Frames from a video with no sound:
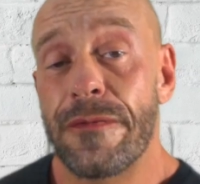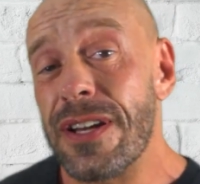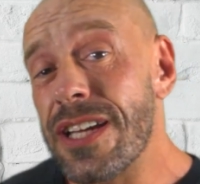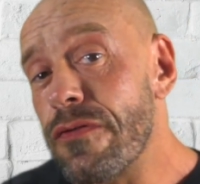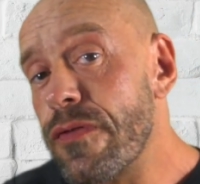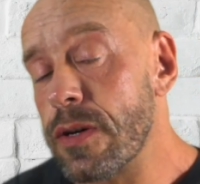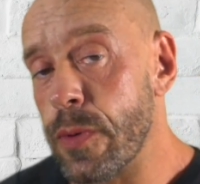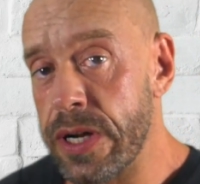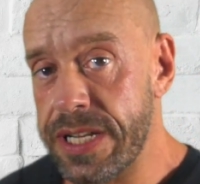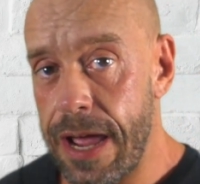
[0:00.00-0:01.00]
If we look at real
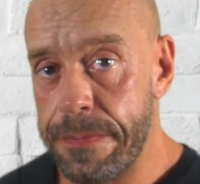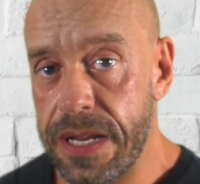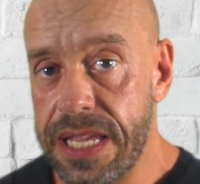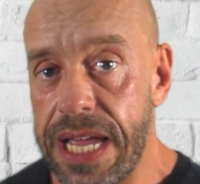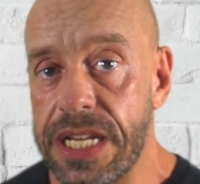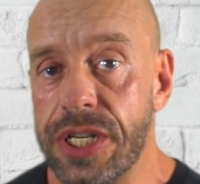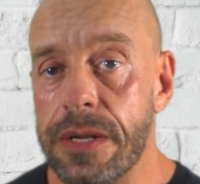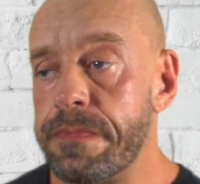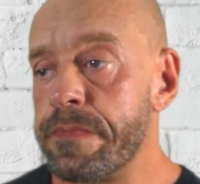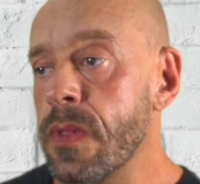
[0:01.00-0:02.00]
world
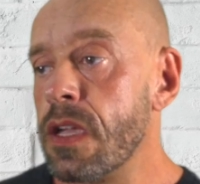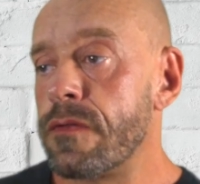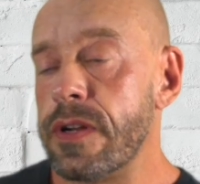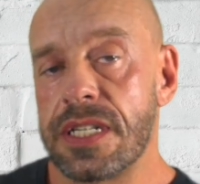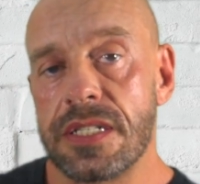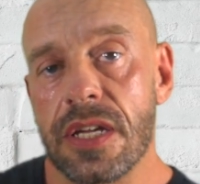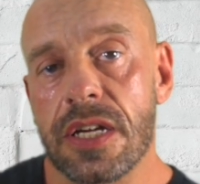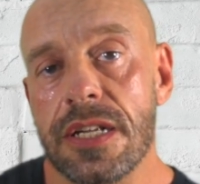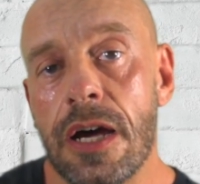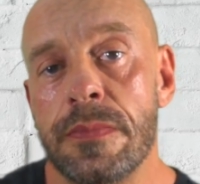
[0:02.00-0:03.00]
application, for instance, the
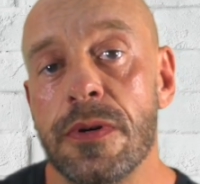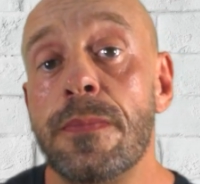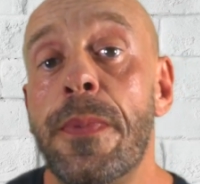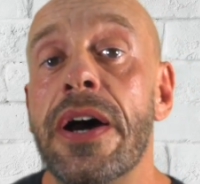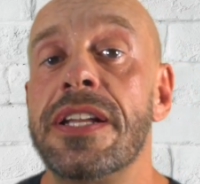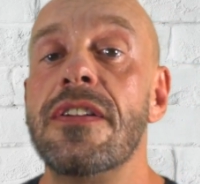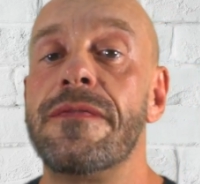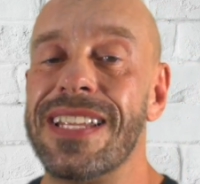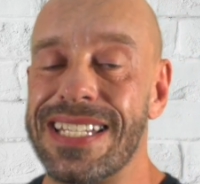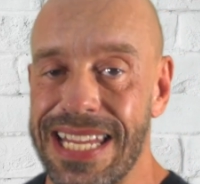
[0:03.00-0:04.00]
Global Burden
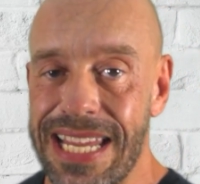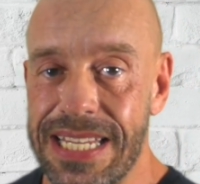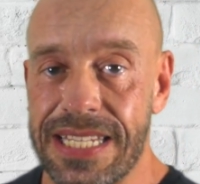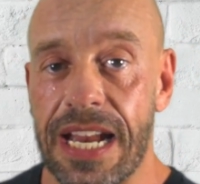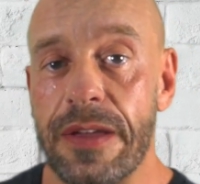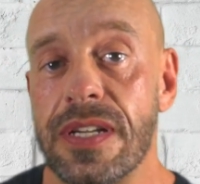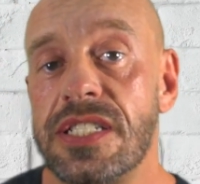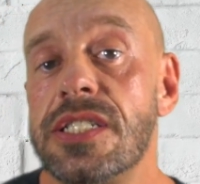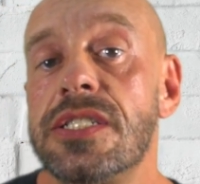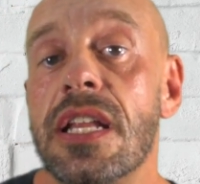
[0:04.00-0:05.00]
of Disease study, which
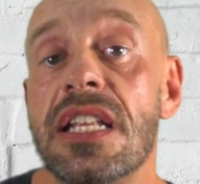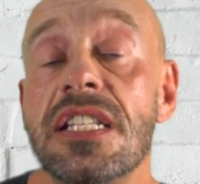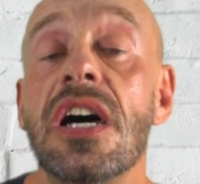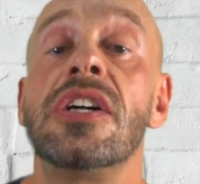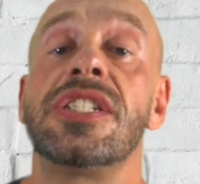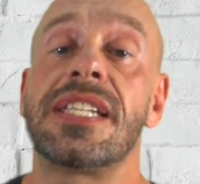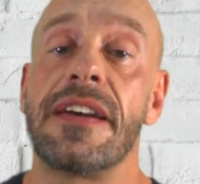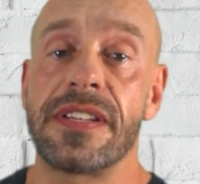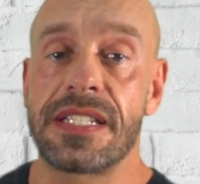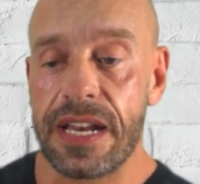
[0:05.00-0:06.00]
is the largest
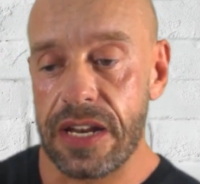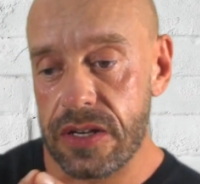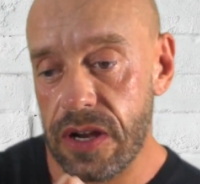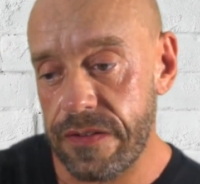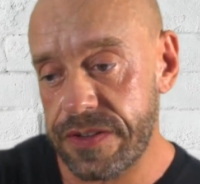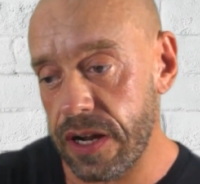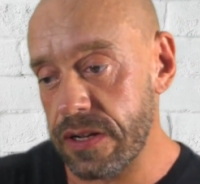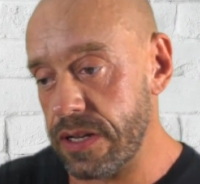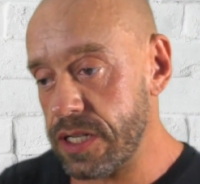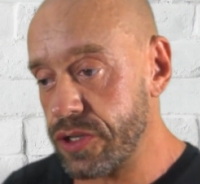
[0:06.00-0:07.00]
ever study on lifestyle
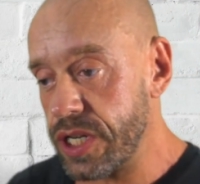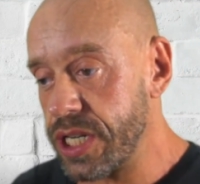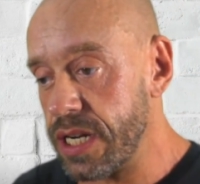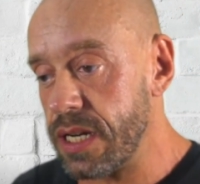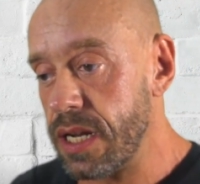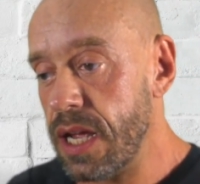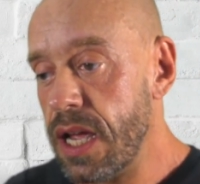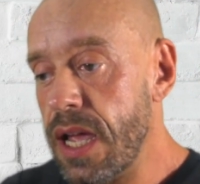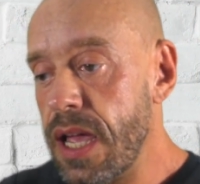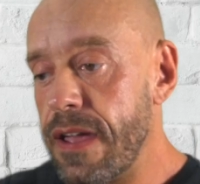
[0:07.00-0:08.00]
nutrition,
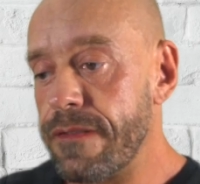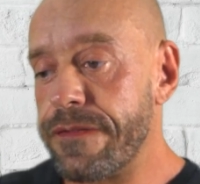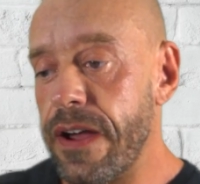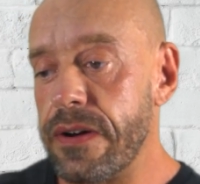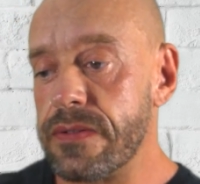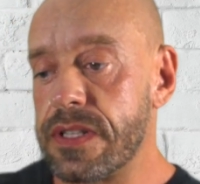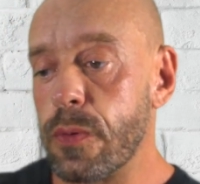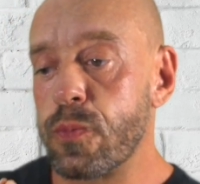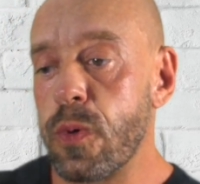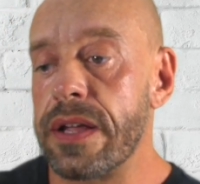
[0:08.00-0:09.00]
it found the
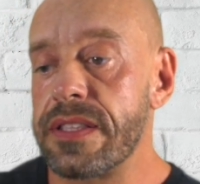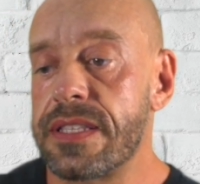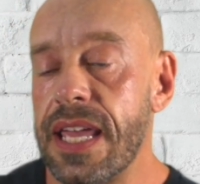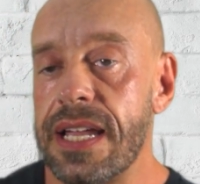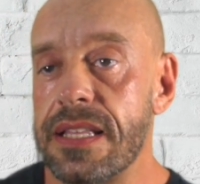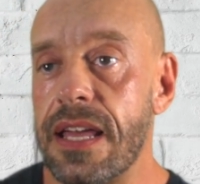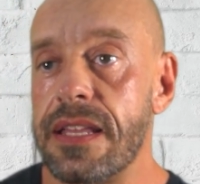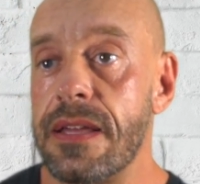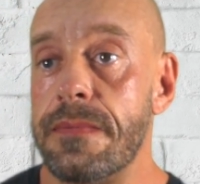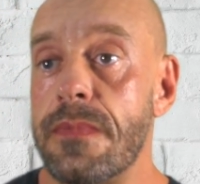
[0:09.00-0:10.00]
one thing
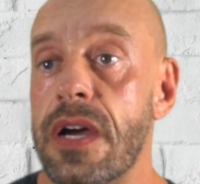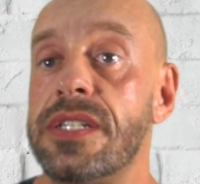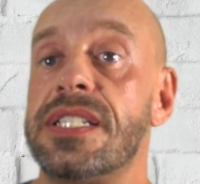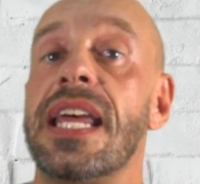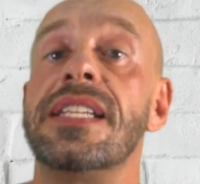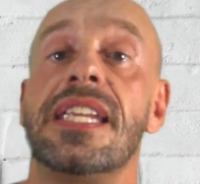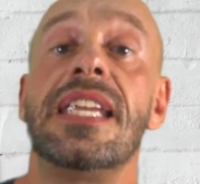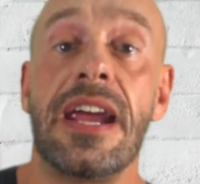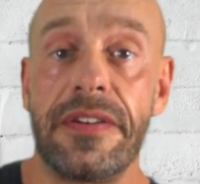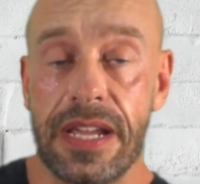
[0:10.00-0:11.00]
that the most
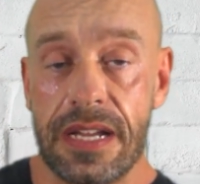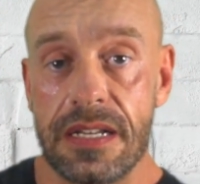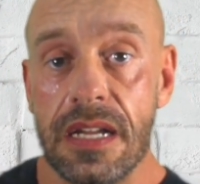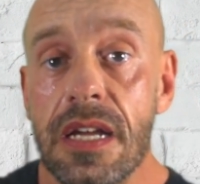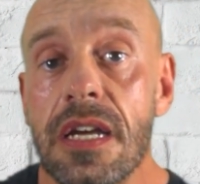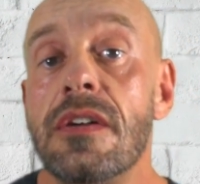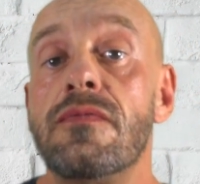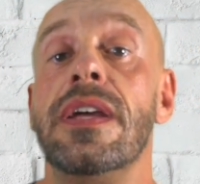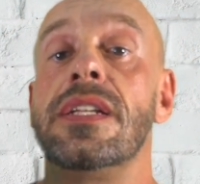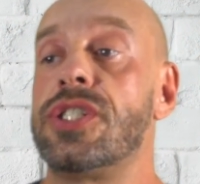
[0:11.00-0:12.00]
centenarian
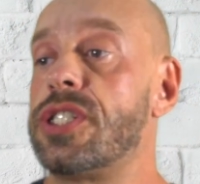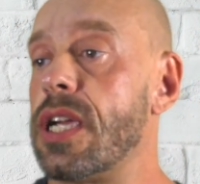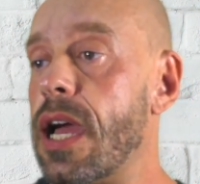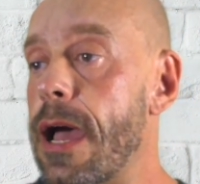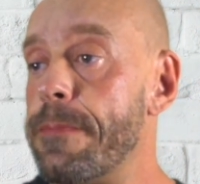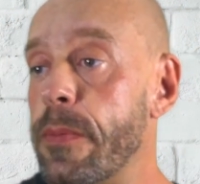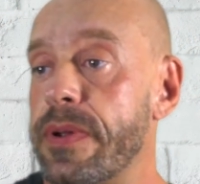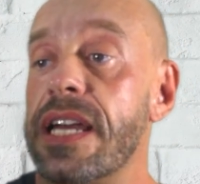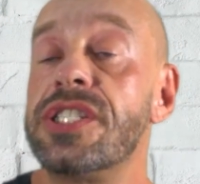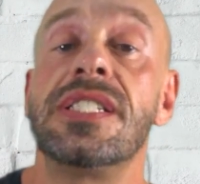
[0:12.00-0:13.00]
rich
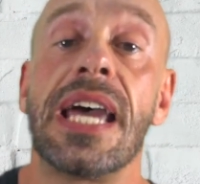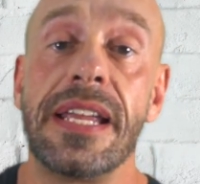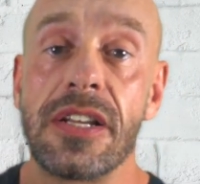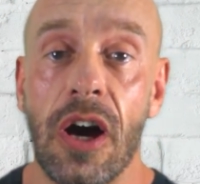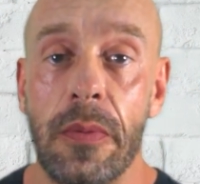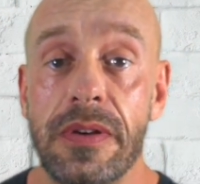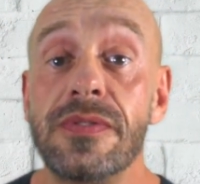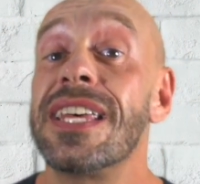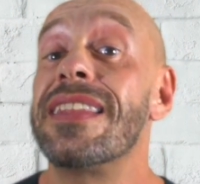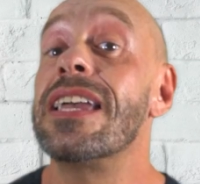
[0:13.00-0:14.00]
populations had in common
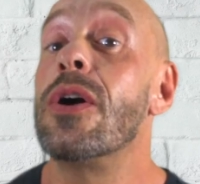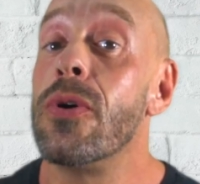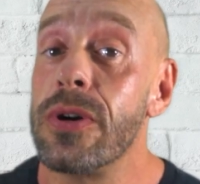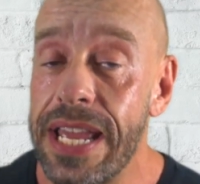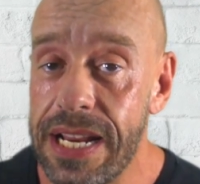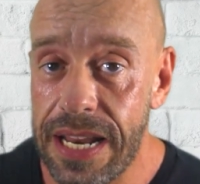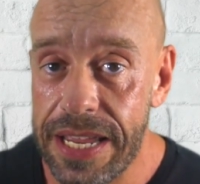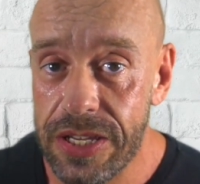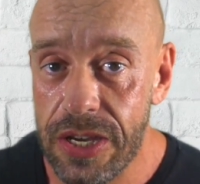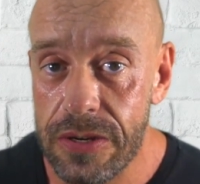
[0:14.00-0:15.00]
was that they all ate
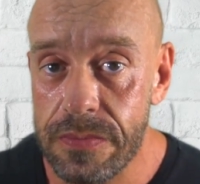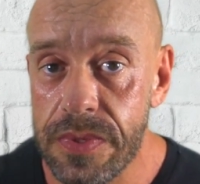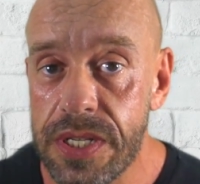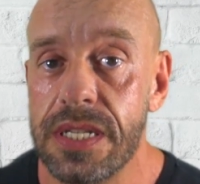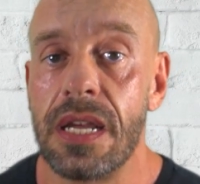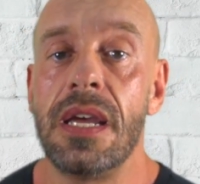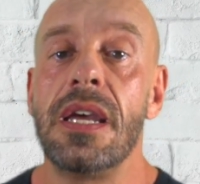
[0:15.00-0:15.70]
legumes,